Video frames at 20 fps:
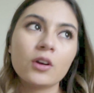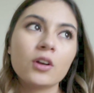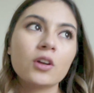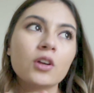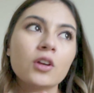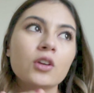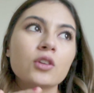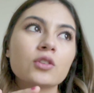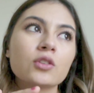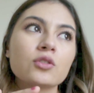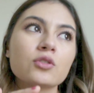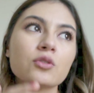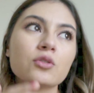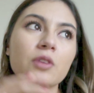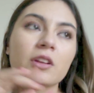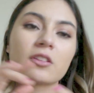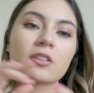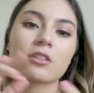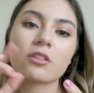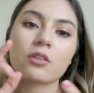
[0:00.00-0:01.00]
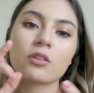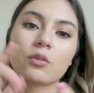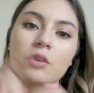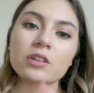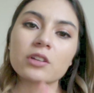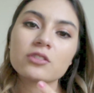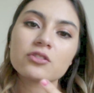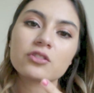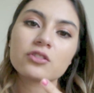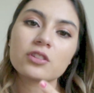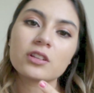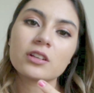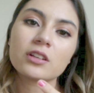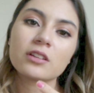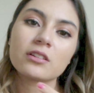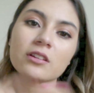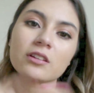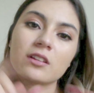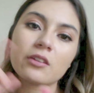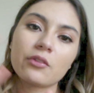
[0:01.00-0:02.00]
to answer the questions, the
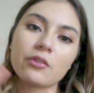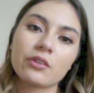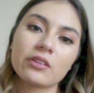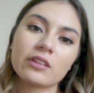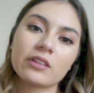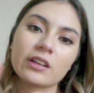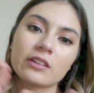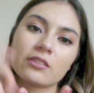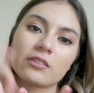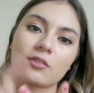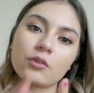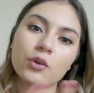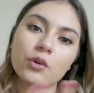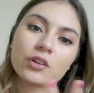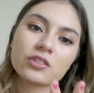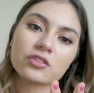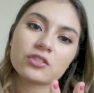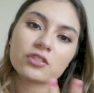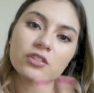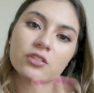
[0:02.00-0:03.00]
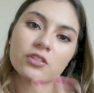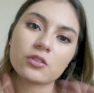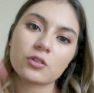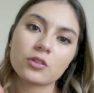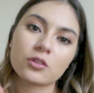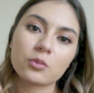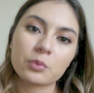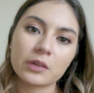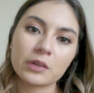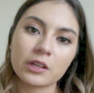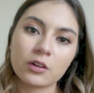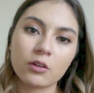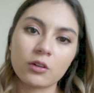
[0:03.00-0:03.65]
different kinds of questions, so it's pretty cool.